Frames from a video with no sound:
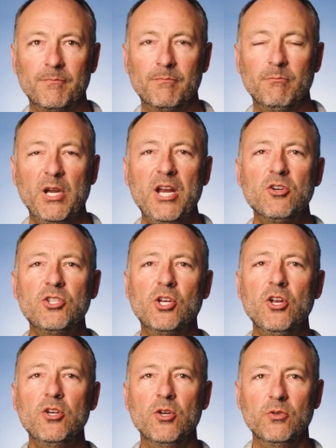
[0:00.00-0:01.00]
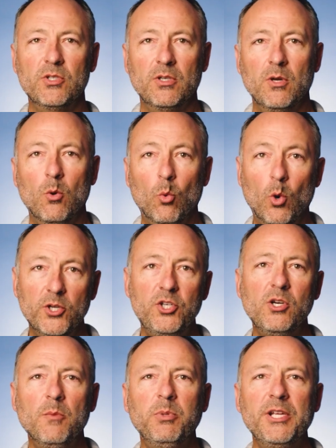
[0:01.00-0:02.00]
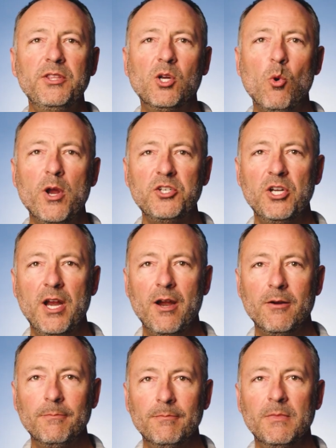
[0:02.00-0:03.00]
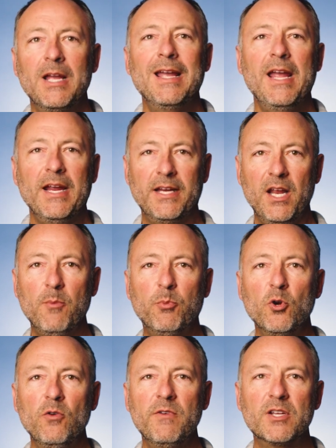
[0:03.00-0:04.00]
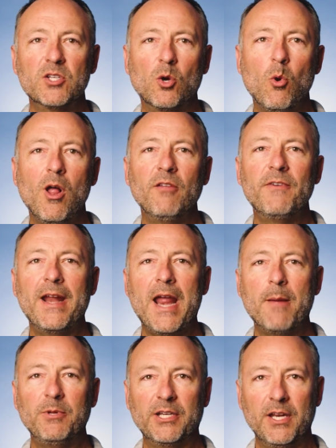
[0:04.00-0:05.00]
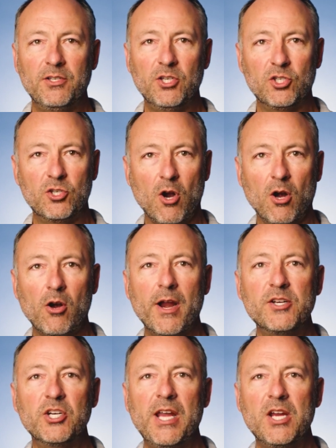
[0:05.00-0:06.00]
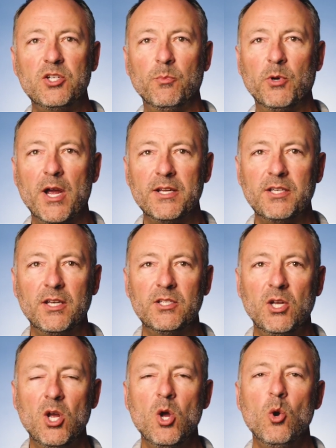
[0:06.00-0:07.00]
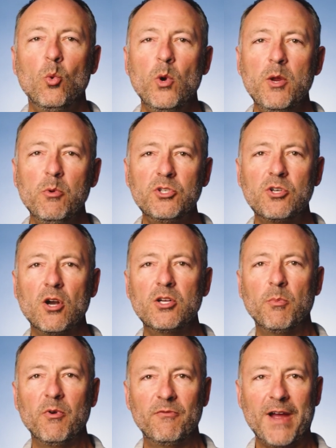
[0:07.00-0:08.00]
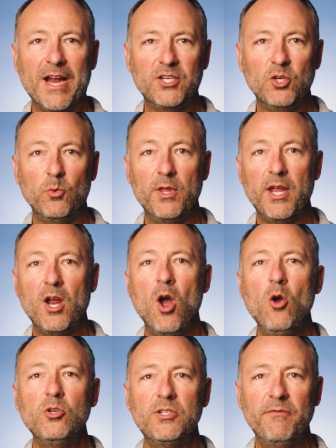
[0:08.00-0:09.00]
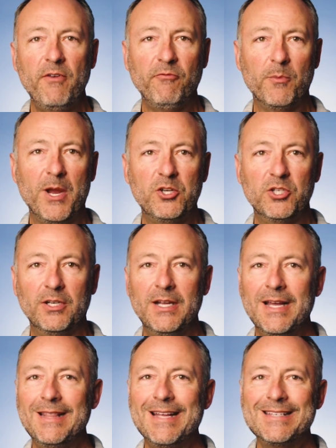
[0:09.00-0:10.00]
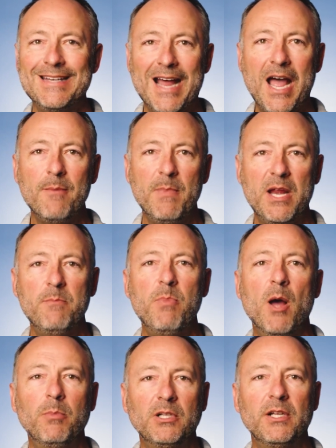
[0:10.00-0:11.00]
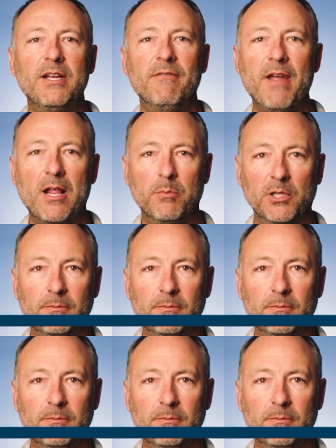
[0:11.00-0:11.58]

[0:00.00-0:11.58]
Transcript: But here's the good news. Once you complete the questionnaire and get approved as a qualified applicant to start our education process, we will start to provide you with a host of information that's not made publicly available,